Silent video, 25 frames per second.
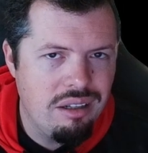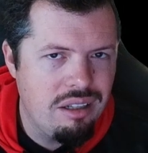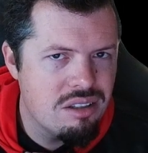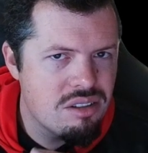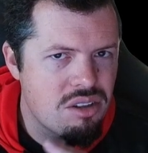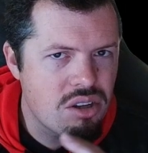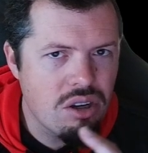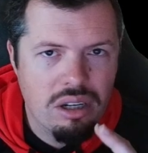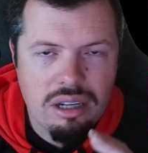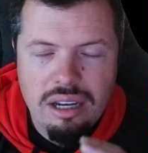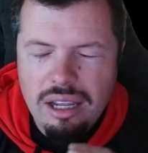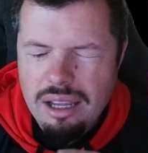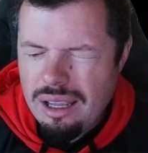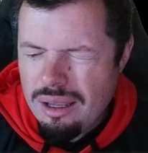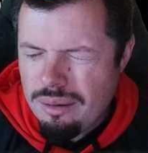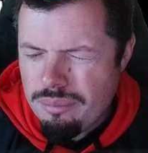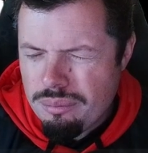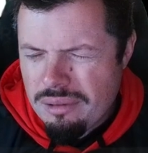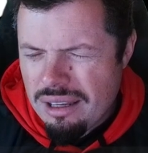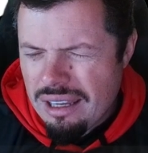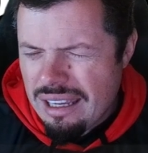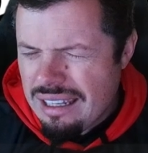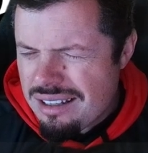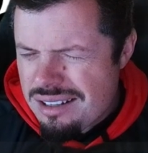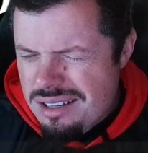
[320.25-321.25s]
He's got like an
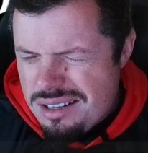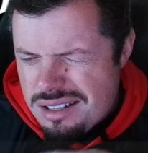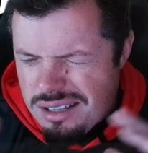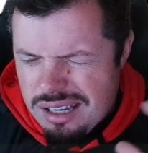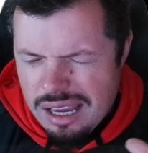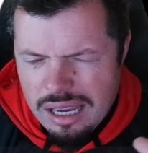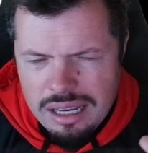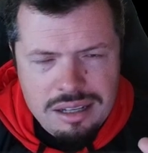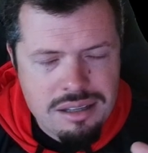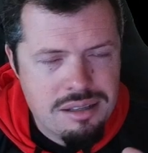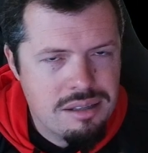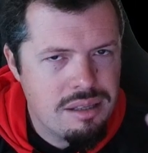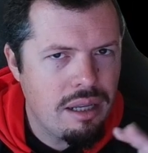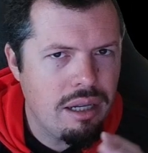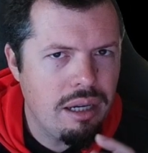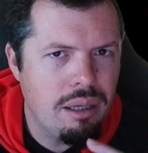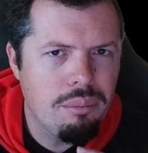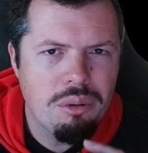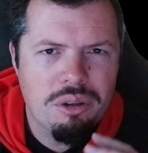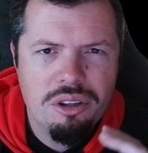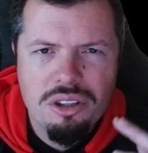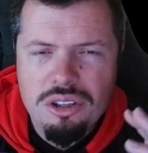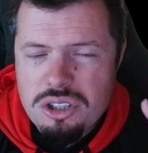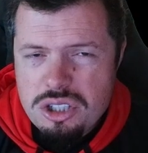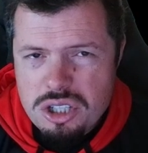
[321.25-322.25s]
insane setup
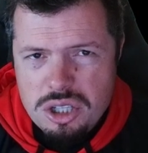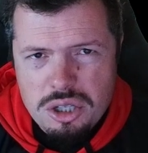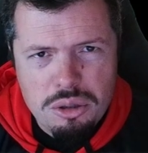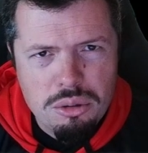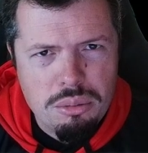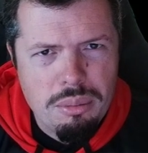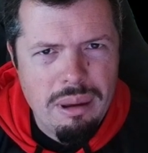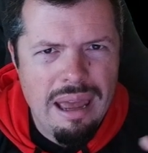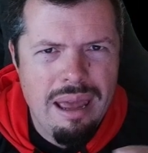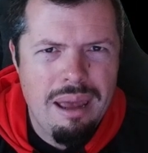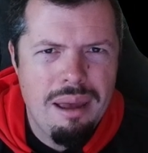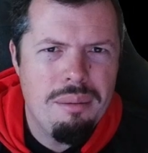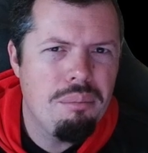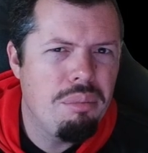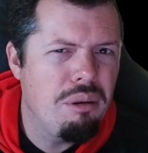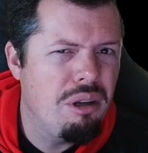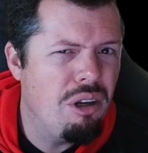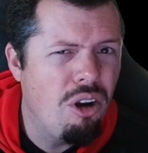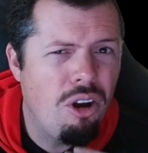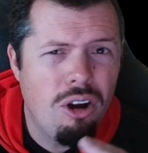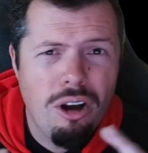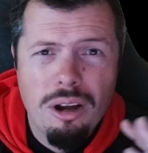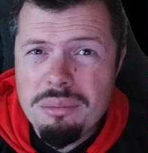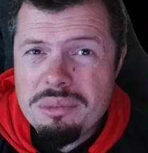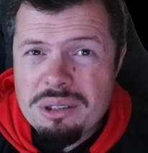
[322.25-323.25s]
with a tube amp and a
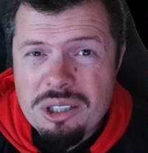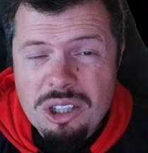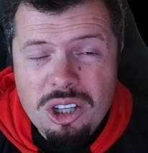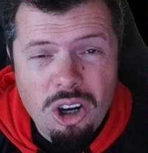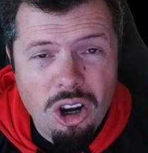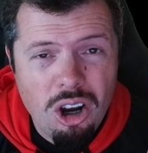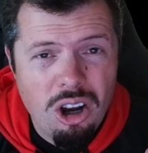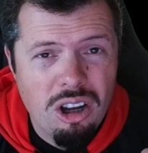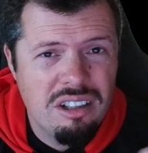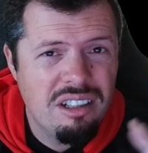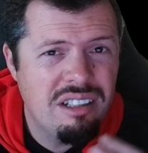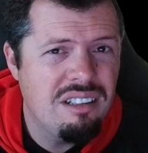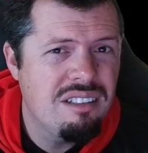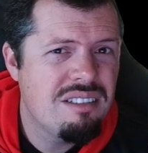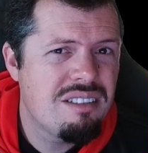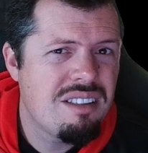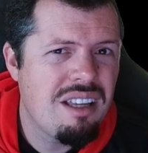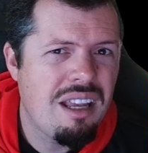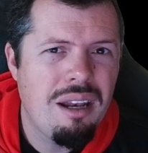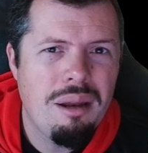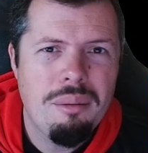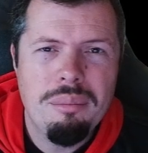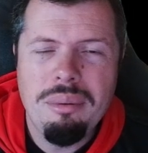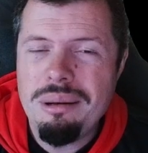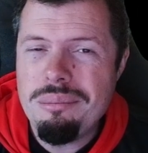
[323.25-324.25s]
Hon Cardin
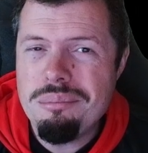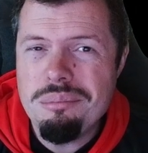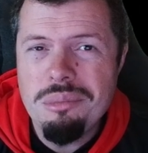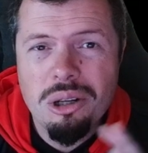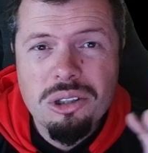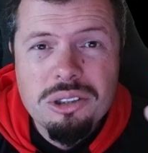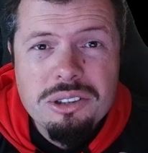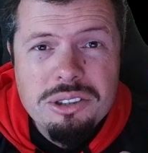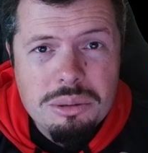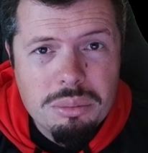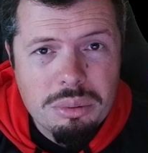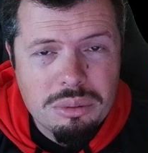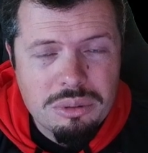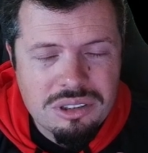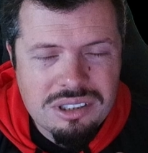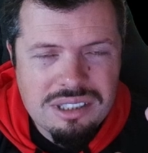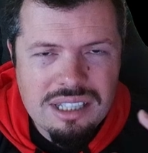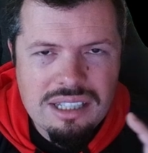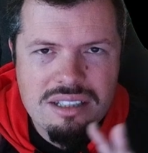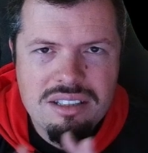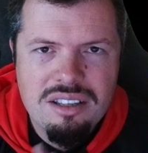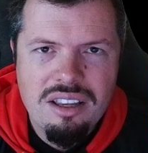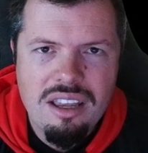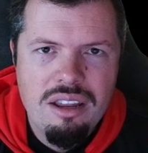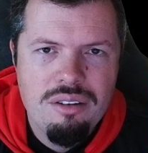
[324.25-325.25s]
setup and multiple
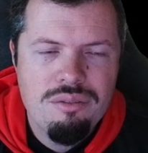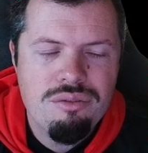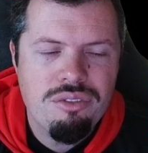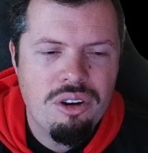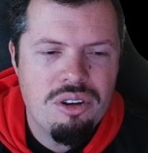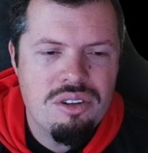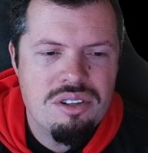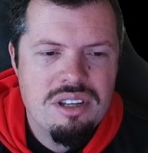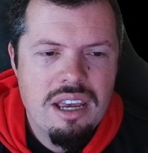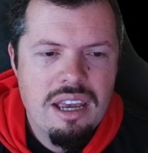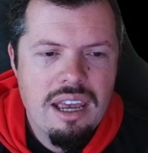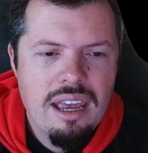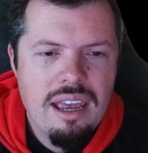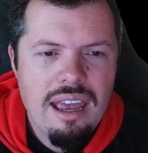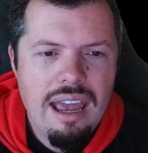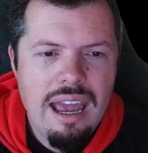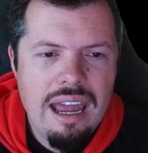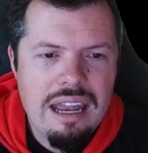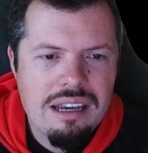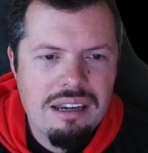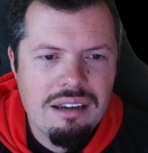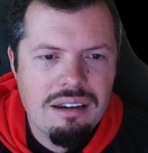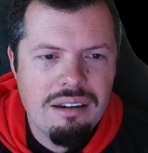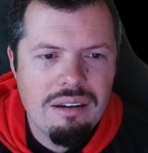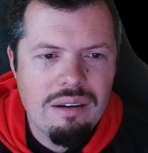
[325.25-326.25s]
sets of headphones.
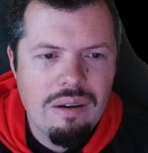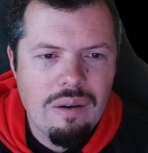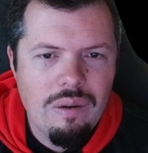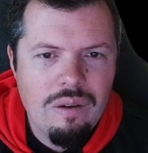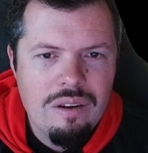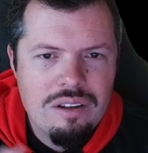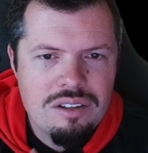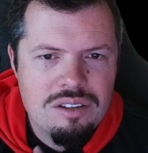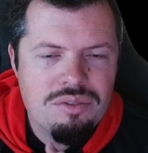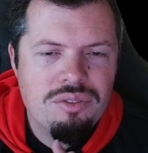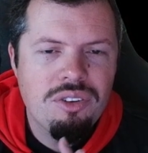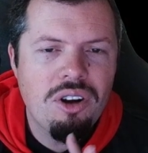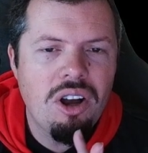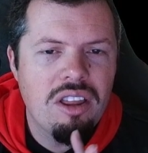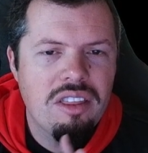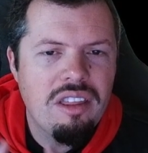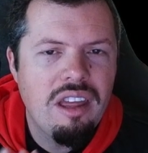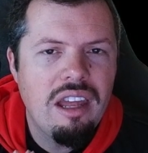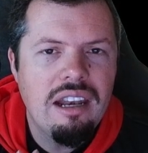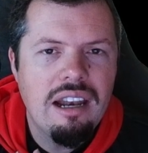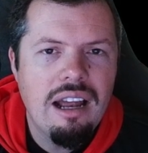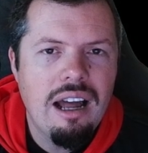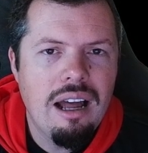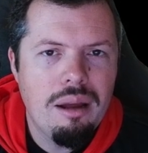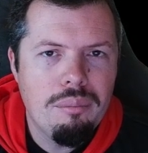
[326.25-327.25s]
And his father
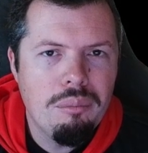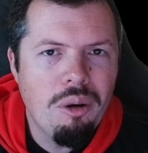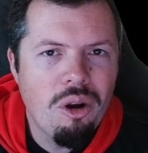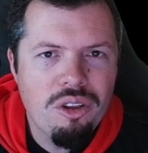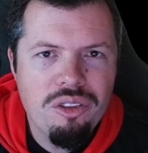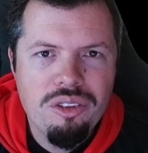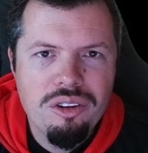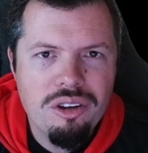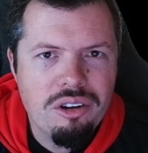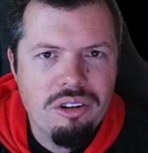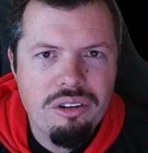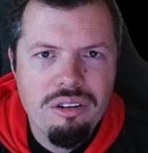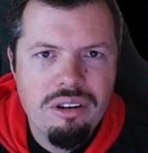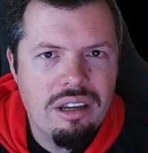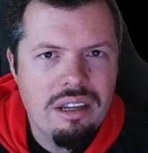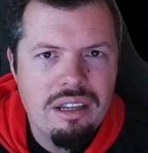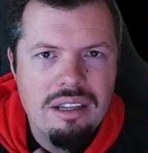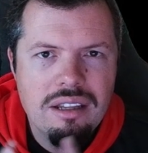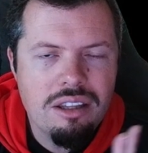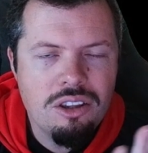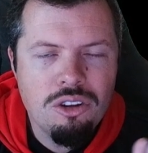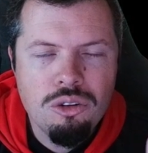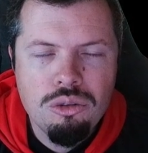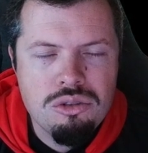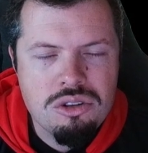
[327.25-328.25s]
and I both agree,
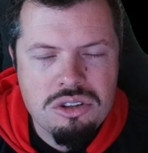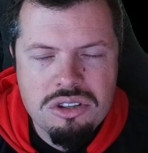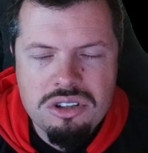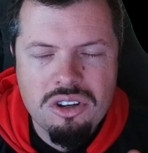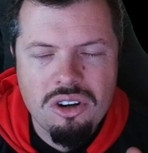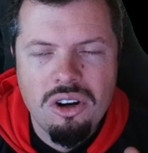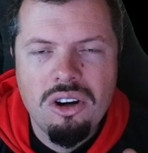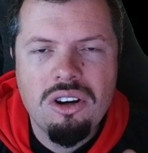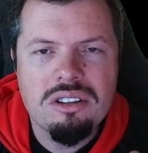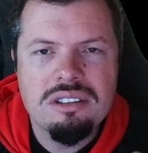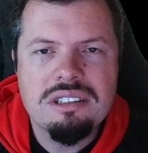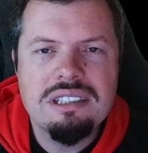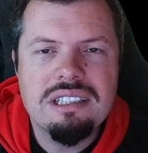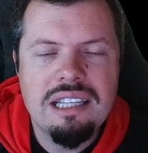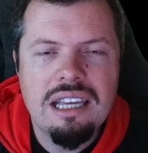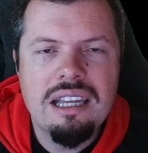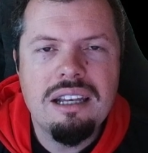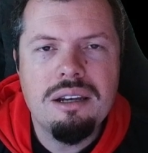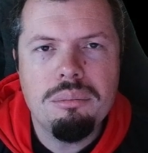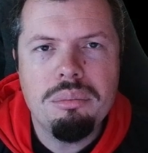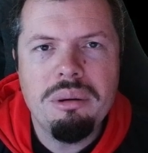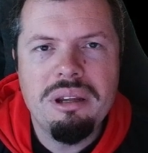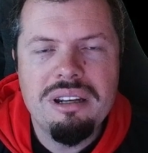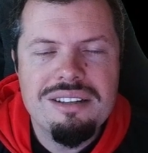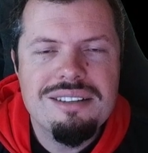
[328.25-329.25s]
you just can't get
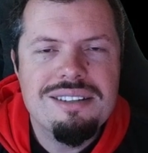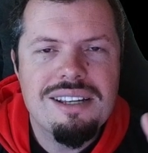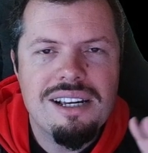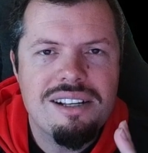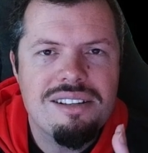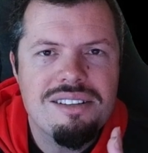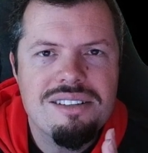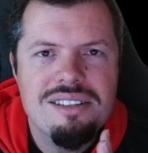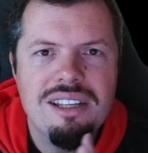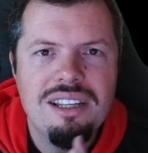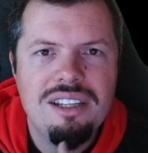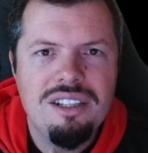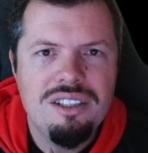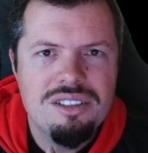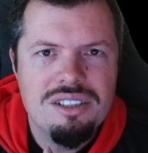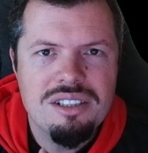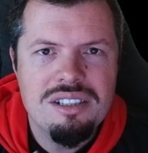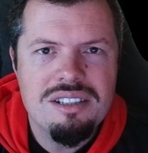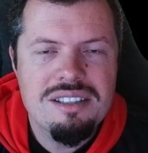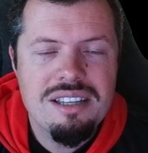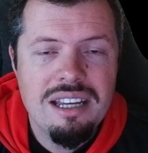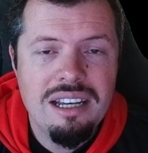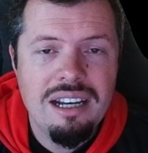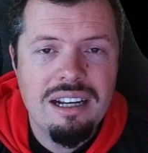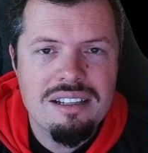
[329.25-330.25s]
a better soundstage than
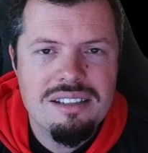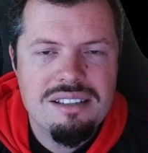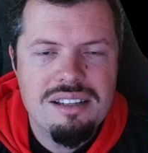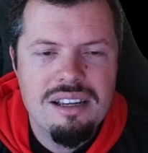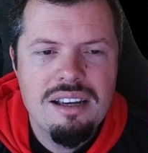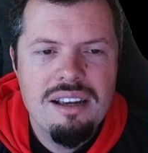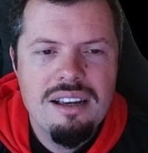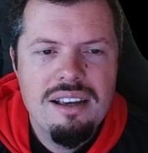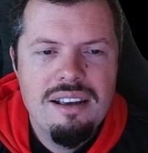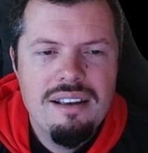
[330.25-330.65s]
Sennheiser.